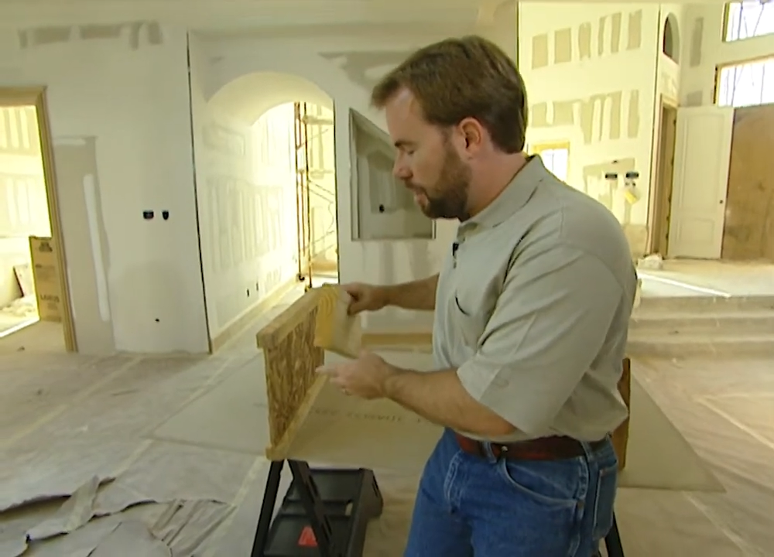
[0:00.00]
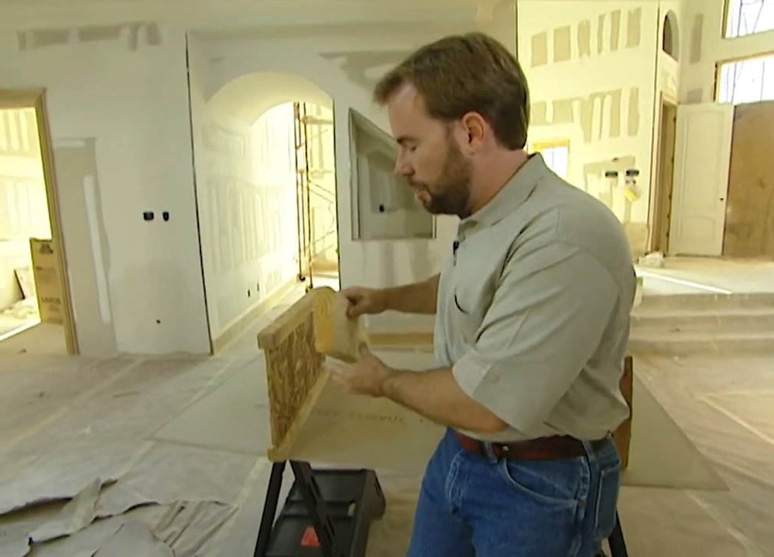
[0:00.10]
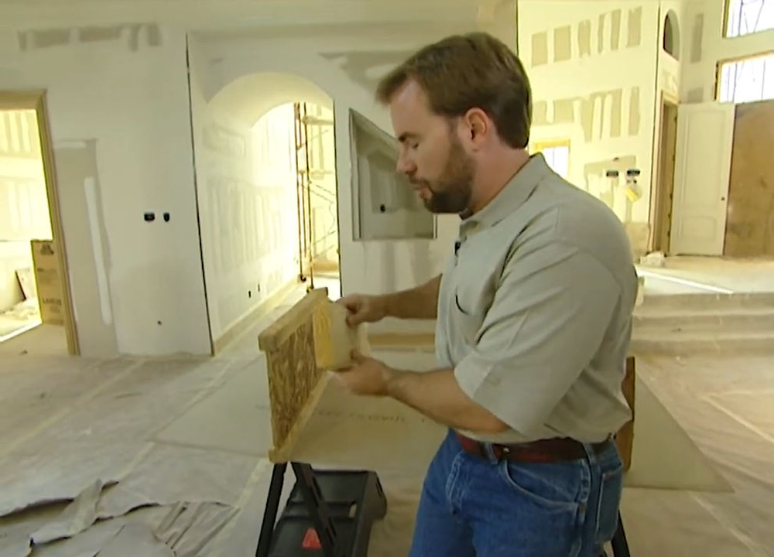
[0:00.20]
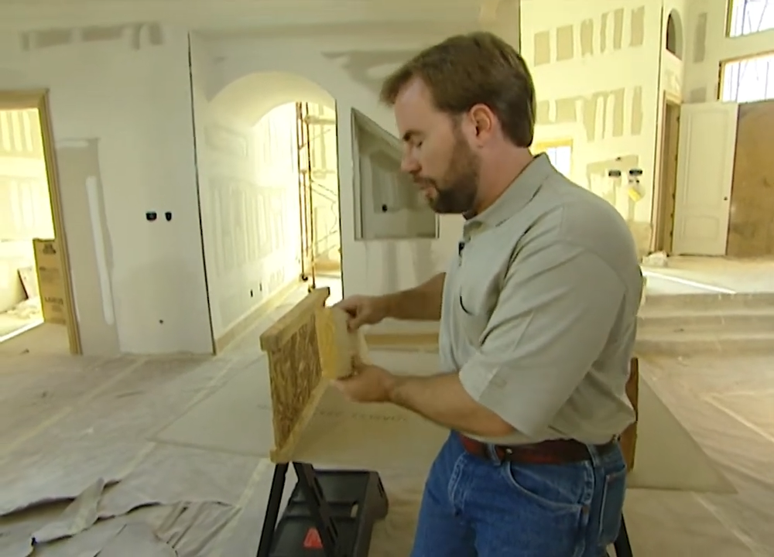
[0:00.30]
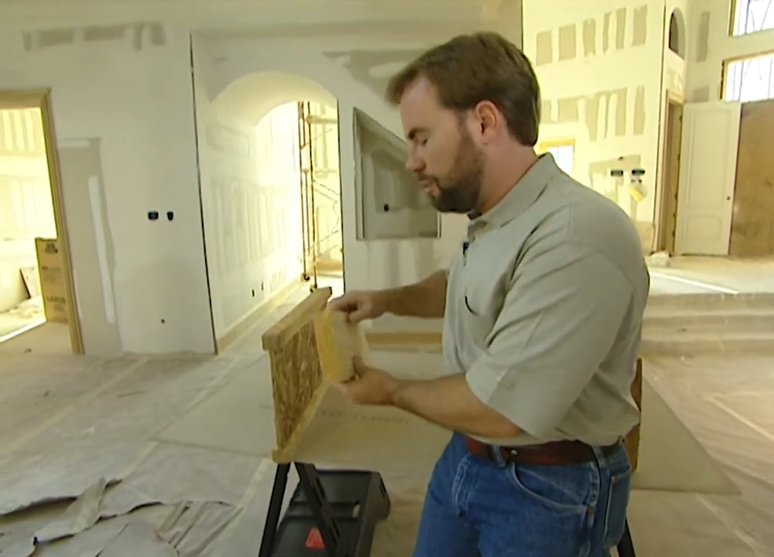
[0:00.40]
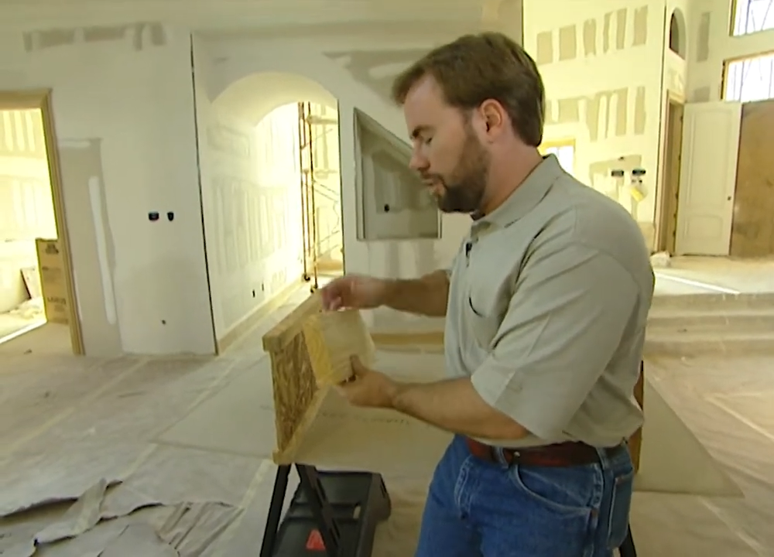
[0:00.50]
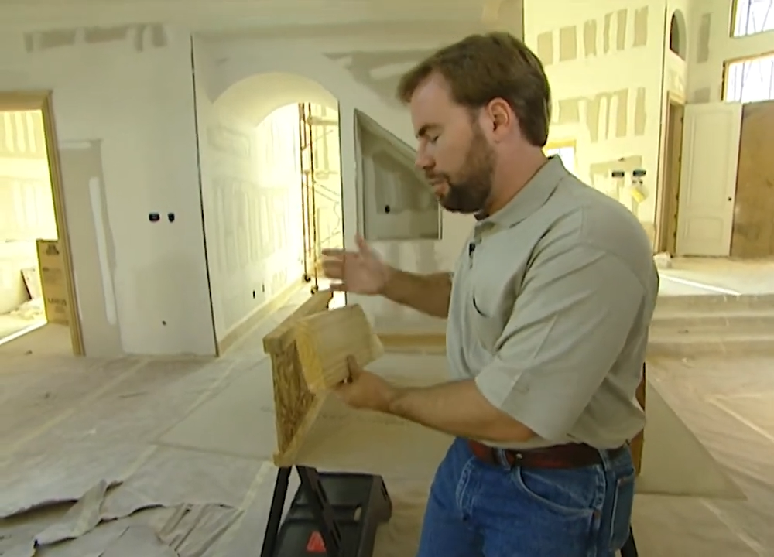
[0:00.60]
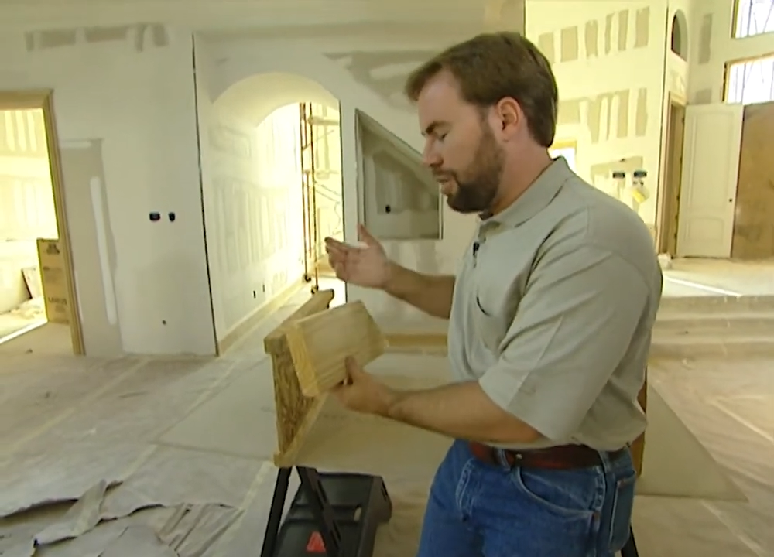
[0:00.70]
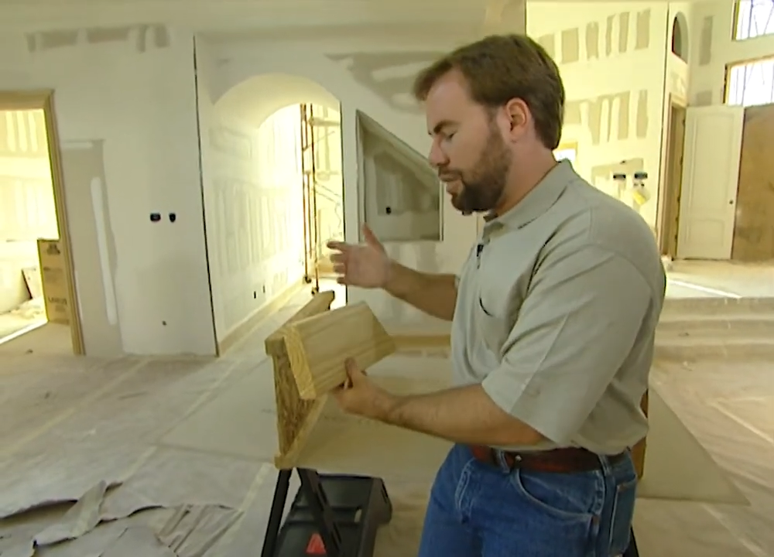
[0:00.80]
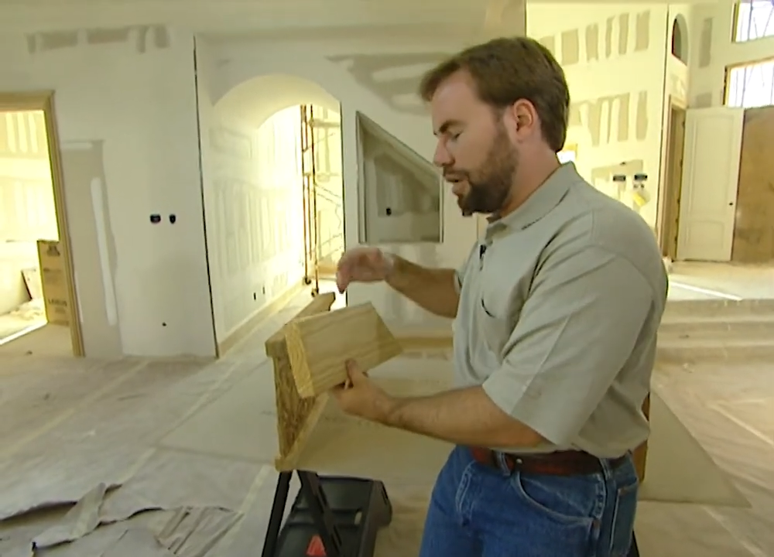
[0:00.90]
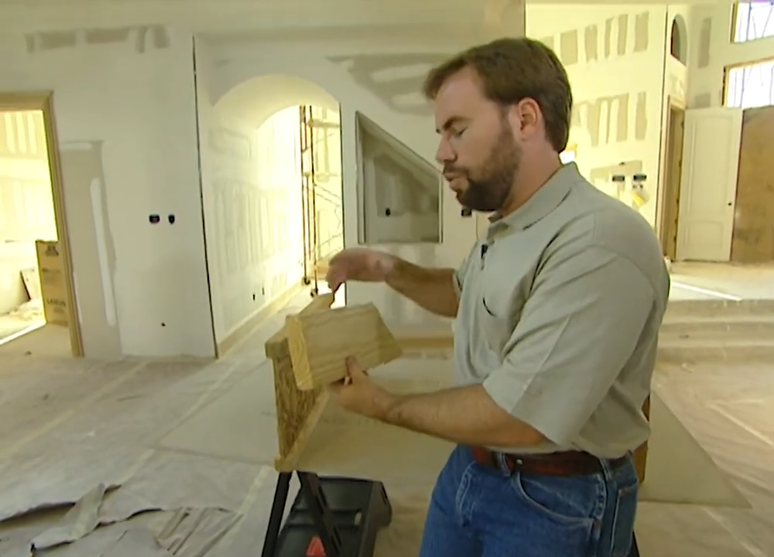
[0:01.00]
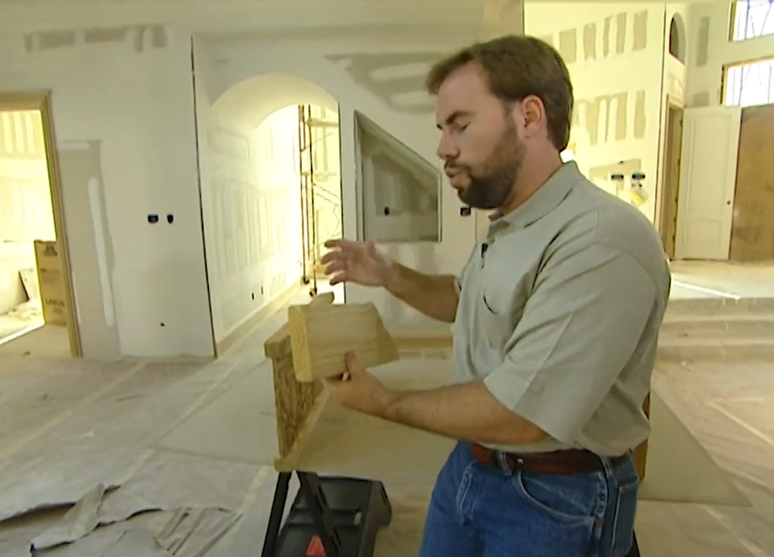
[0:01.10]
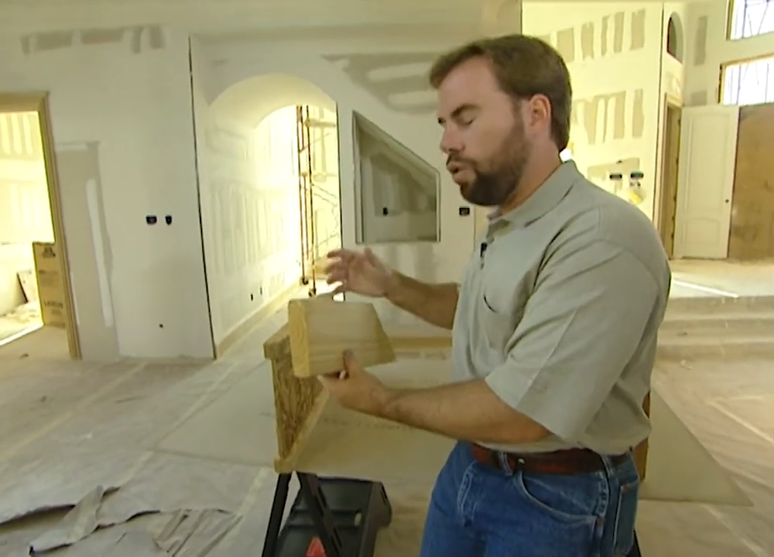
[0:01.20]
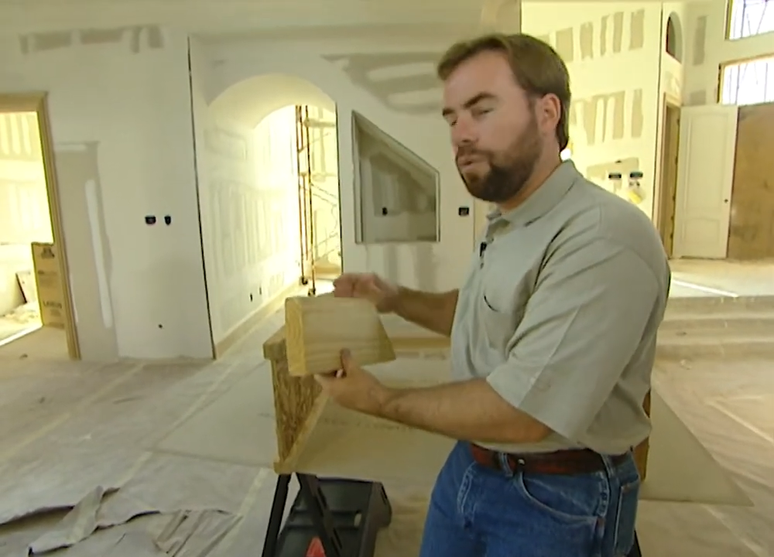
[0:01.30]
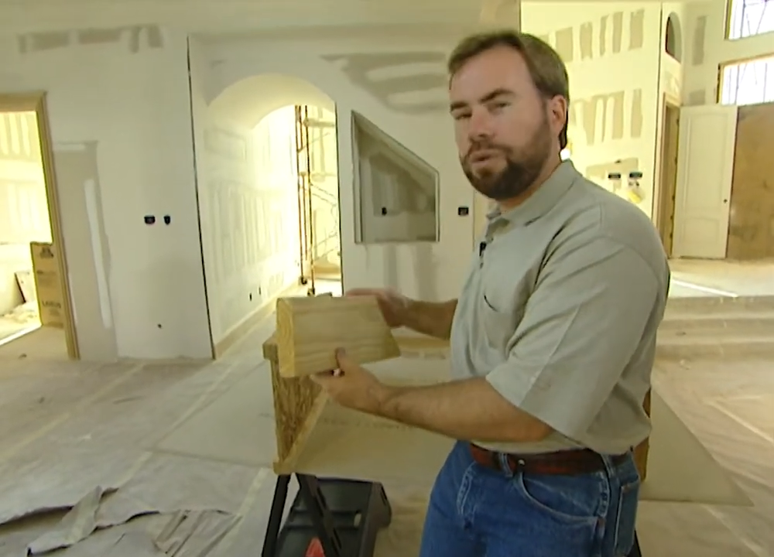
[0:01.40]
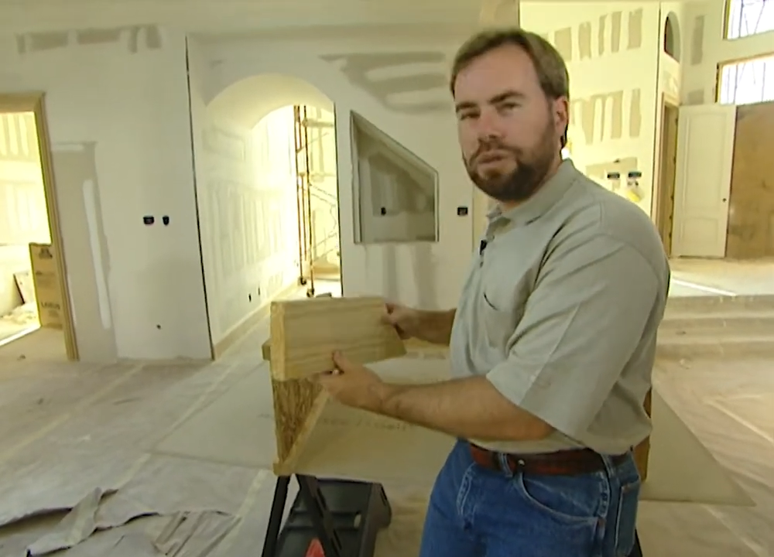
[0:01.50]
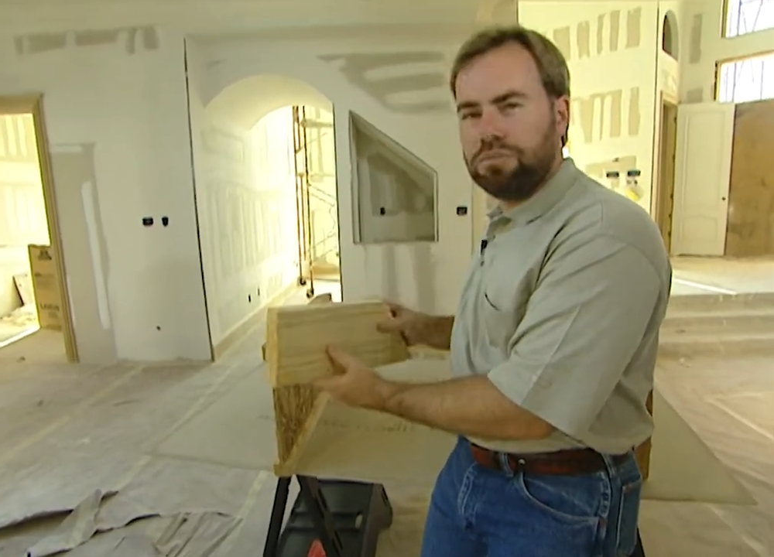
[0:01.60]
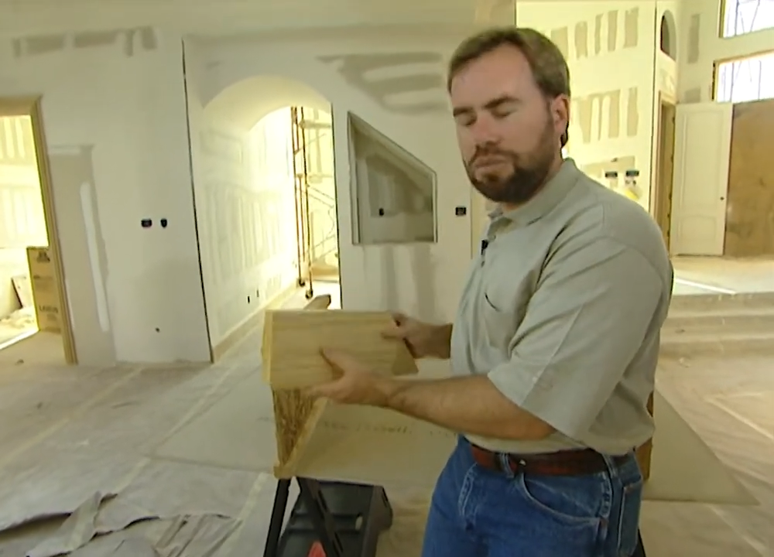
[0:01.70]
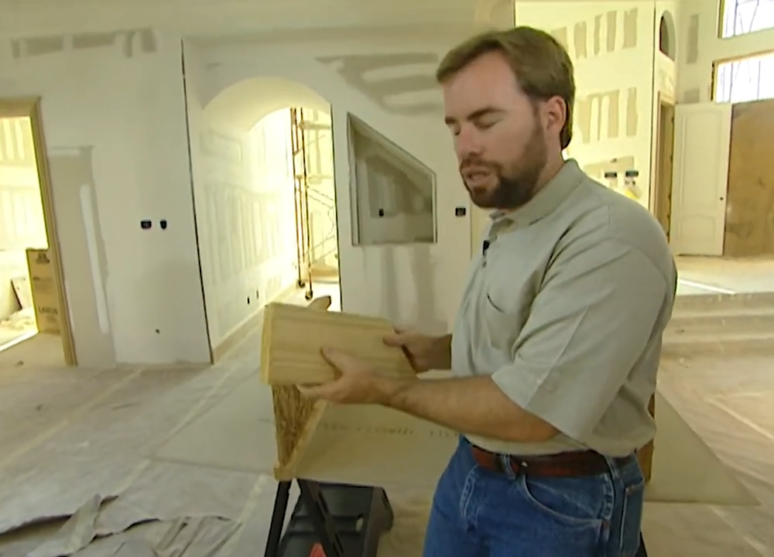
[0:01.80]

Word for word: The problem with them is they warp and